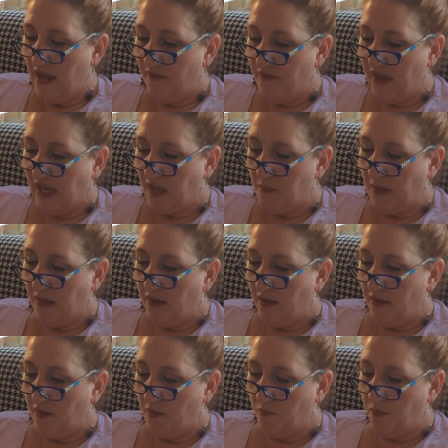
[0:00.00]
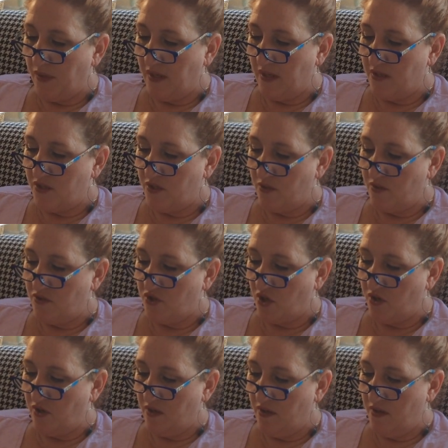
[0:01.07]
If they could be put into
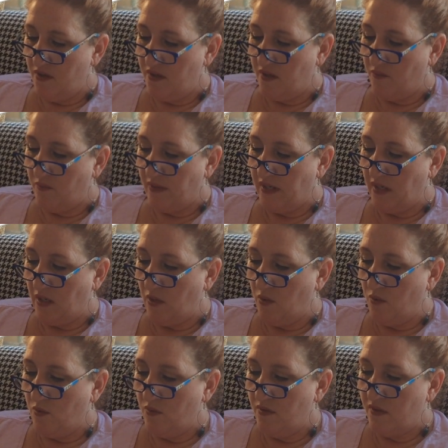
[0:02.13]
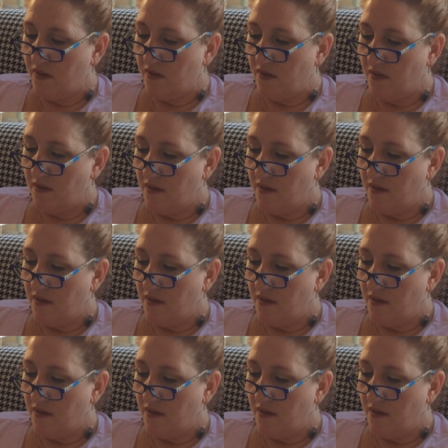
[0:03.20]
journals and reused.